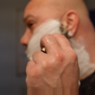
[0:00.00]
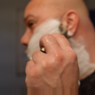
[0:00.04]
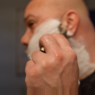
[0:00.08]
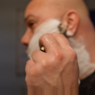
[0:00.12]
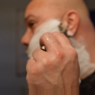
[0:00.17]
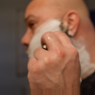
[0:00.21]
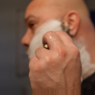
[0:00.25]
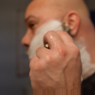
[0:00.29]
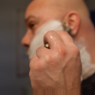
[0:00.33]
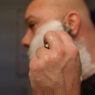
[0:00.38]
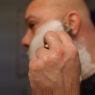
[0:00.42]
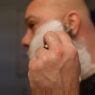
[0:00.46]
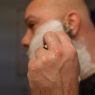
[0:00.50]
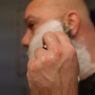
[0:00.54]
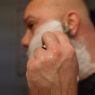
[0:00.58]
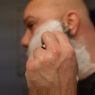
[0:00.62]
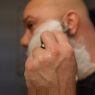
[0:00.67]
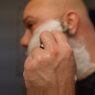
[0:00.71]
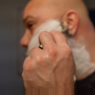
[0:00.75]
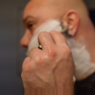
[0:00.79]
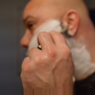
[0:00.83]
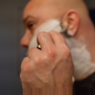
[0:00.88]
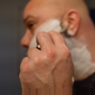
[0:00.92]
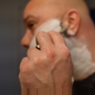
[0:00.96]

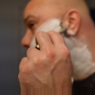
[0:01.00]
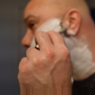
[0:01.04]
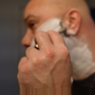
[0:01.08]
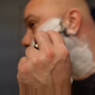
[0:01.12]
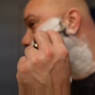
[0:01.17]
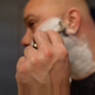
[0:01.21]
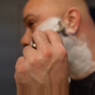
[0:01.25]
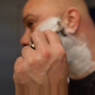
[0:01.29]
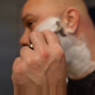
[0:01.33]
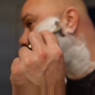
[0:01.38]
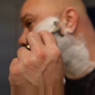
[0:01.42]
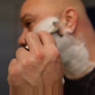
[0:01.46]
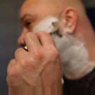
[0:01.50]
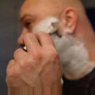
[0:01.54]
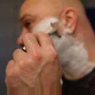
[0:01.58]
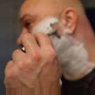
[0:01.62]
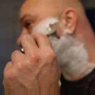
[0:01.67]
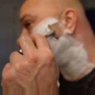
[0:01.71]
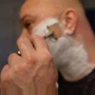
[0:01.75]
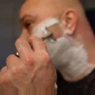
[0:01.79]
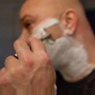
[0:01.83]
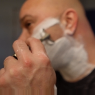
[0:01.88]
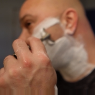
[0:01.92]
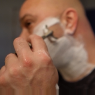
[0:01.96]

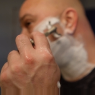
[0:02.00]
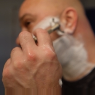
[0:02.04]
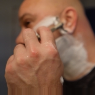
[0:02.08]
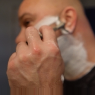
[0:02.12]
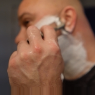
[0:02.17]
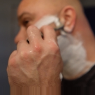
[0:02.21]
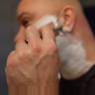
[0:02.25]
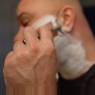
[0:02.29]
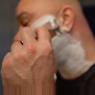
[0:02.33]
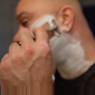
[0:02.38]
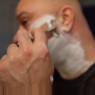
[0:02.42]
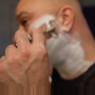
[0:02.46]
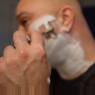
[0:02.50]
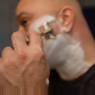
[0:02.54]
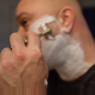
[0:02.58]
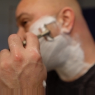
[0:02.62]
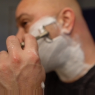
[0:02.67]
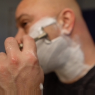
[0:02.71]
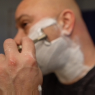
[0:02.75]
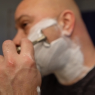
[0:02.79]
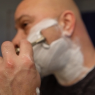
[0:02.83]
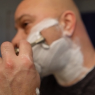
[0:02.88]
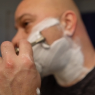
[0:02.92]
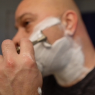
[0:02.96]

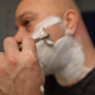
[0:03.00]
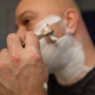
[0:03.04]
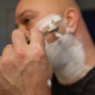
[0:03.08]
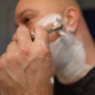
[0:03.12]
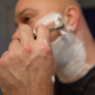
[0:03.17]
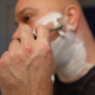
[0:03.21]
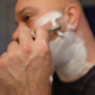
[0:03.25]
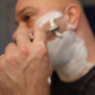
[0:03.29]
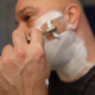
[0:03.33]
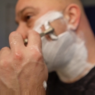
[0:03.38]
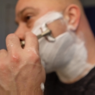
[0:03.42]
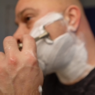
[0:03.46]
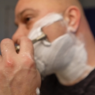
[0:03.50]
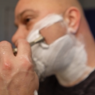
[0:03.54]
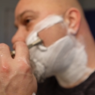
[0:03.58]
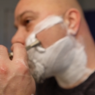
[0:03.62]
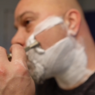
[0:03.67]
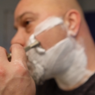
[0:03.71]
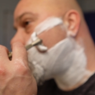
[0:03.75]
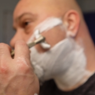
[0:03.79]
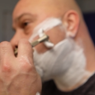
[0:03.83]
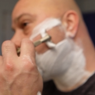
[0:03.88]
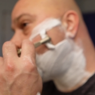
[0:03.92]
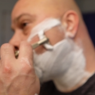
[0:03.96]
(silence)